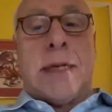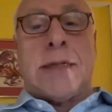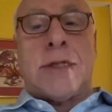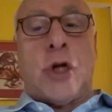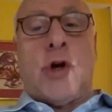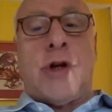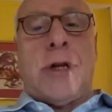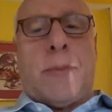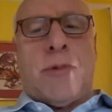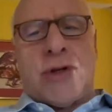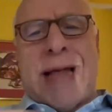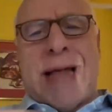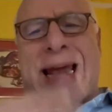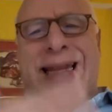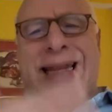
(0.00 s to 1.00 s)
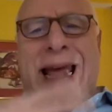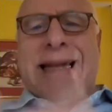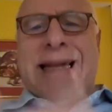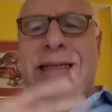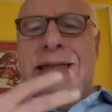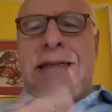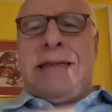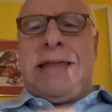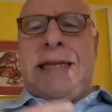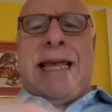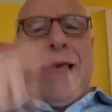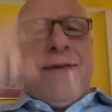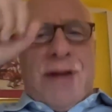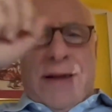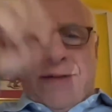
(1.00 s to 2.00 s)
a good number. So that
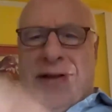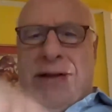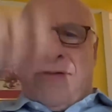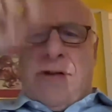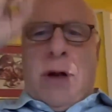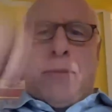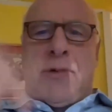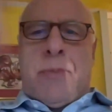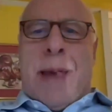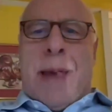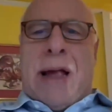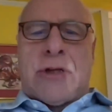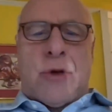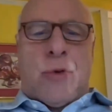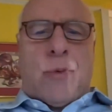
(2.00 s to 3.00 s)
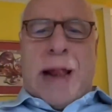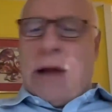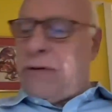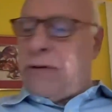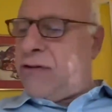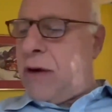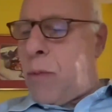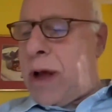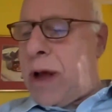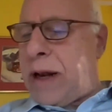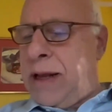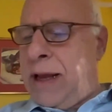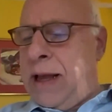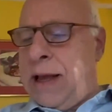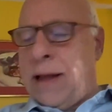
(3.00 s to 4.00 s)
even if these numbers bounce around somewhat,
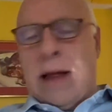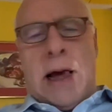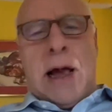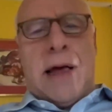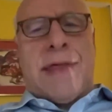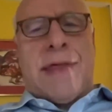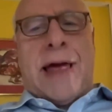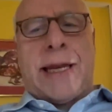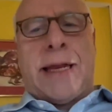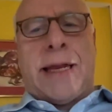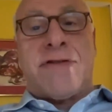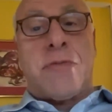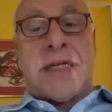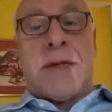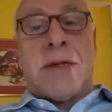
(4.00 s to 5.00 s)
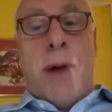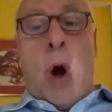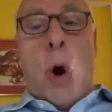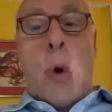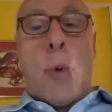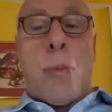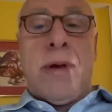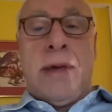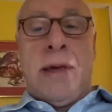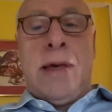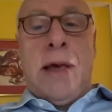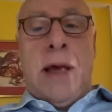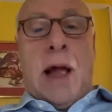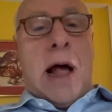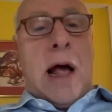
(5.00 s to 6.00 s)
that gives me some hope
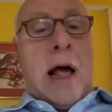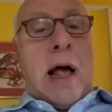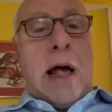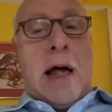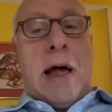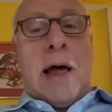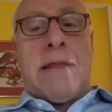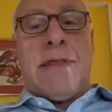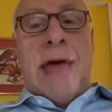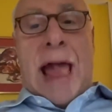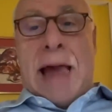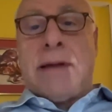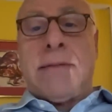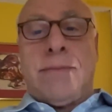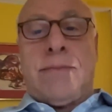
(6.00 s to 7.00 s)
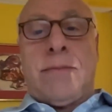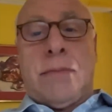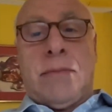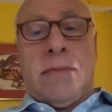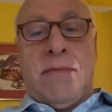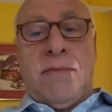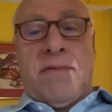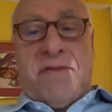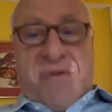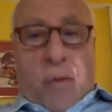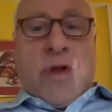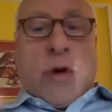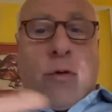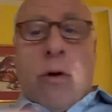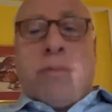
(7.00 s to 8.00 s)
that
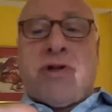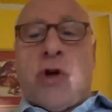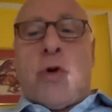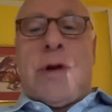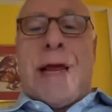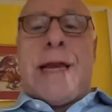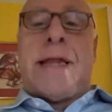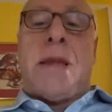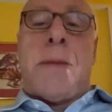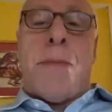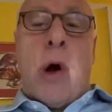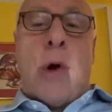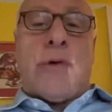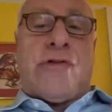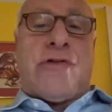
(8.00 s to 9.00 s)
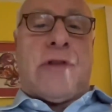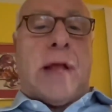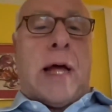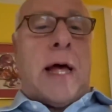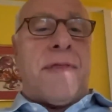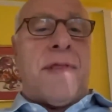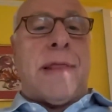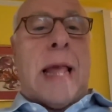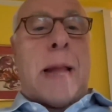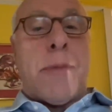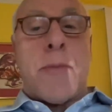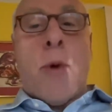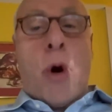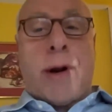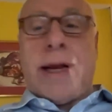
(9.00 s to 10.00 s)
for the groups who need it the most, the labor
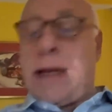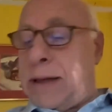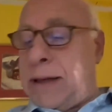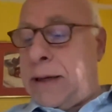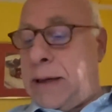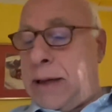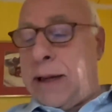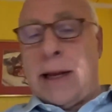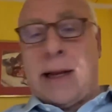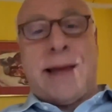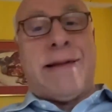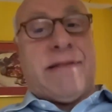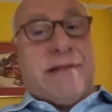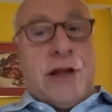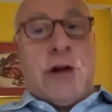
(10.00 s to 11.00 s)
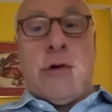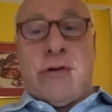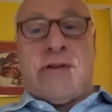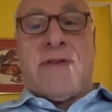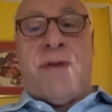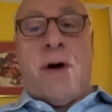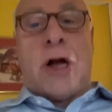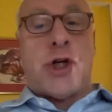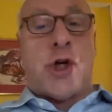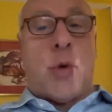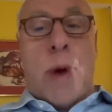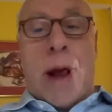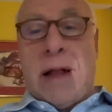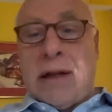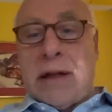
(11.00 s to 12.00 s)
market continues to function
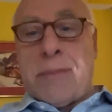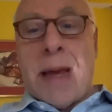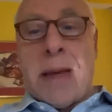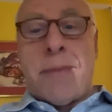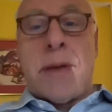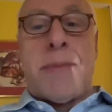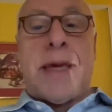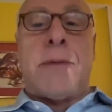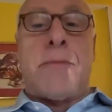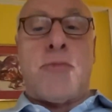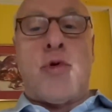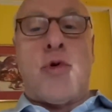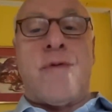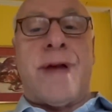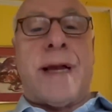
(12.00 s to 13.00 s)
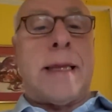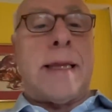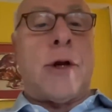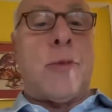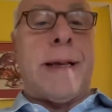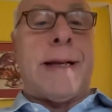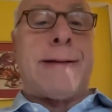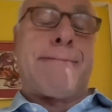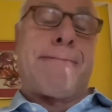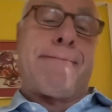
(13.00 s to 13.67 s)
well and maybe be improving a little bit.